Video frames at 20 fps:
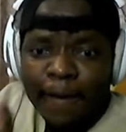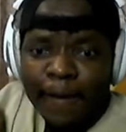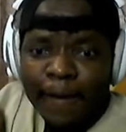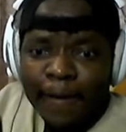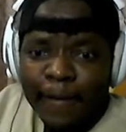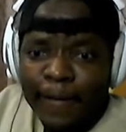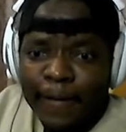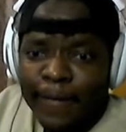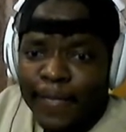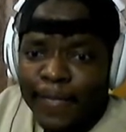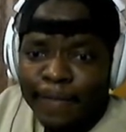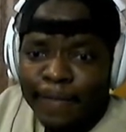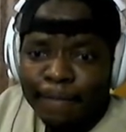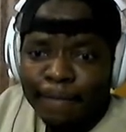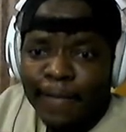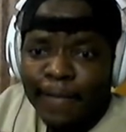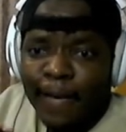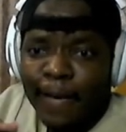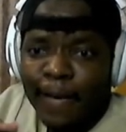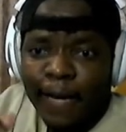You know what I'm
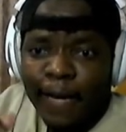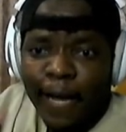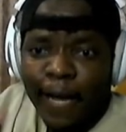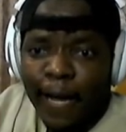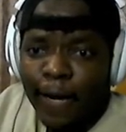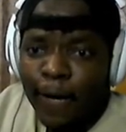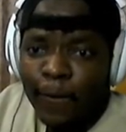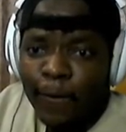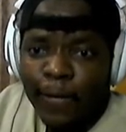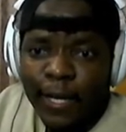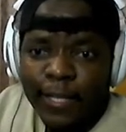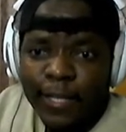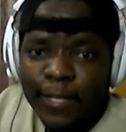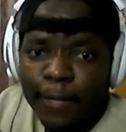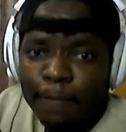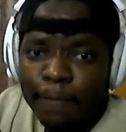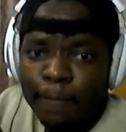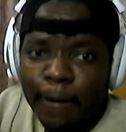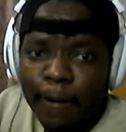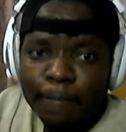saying? And I'll get
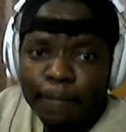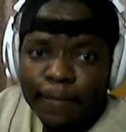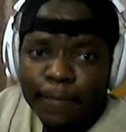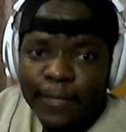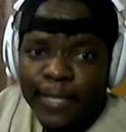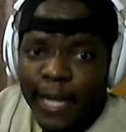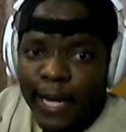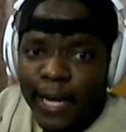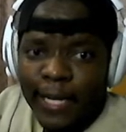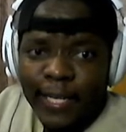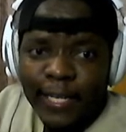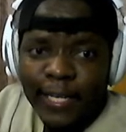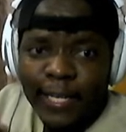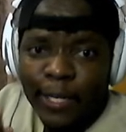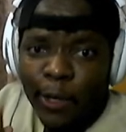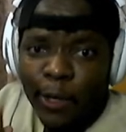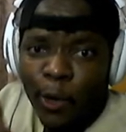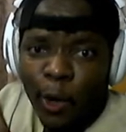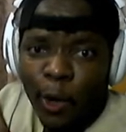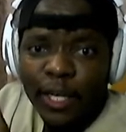them up daily
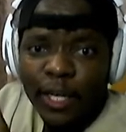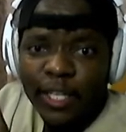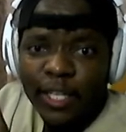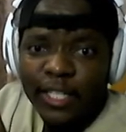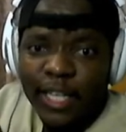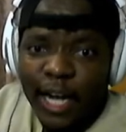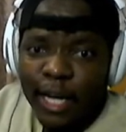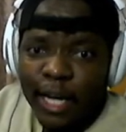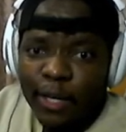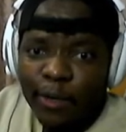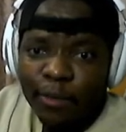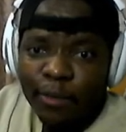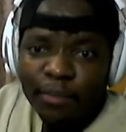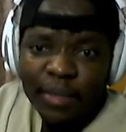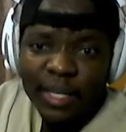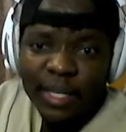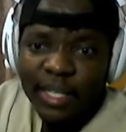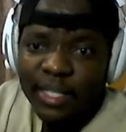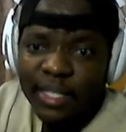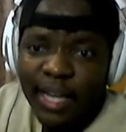on the channel.
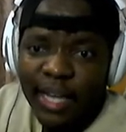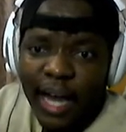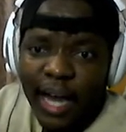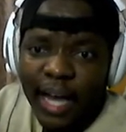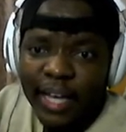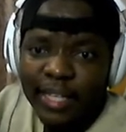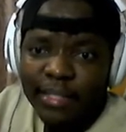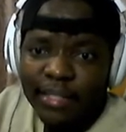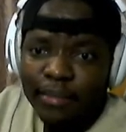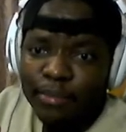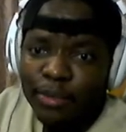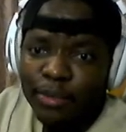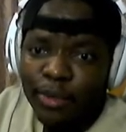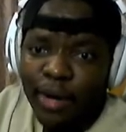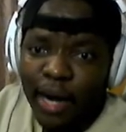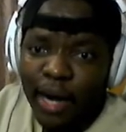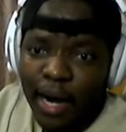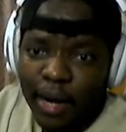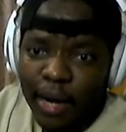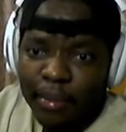Please like,
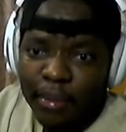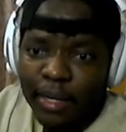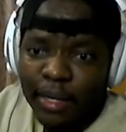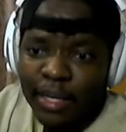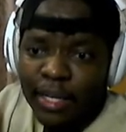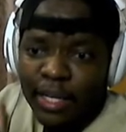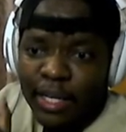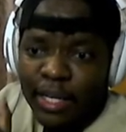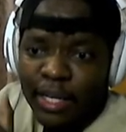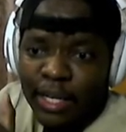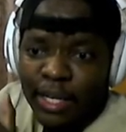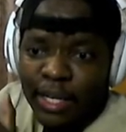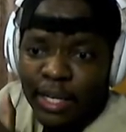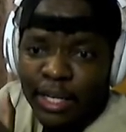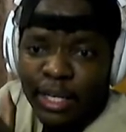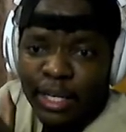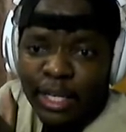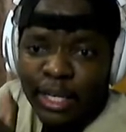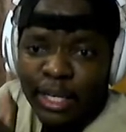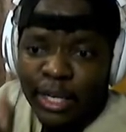subscribe,
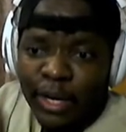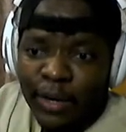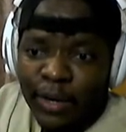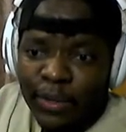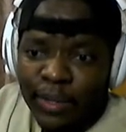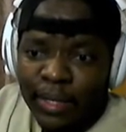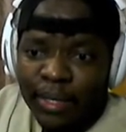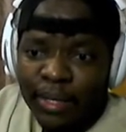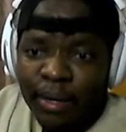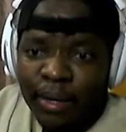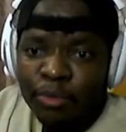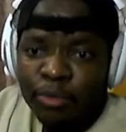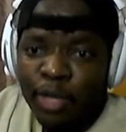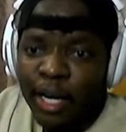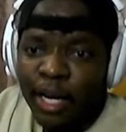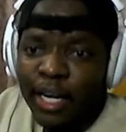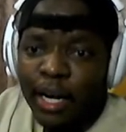you know, try and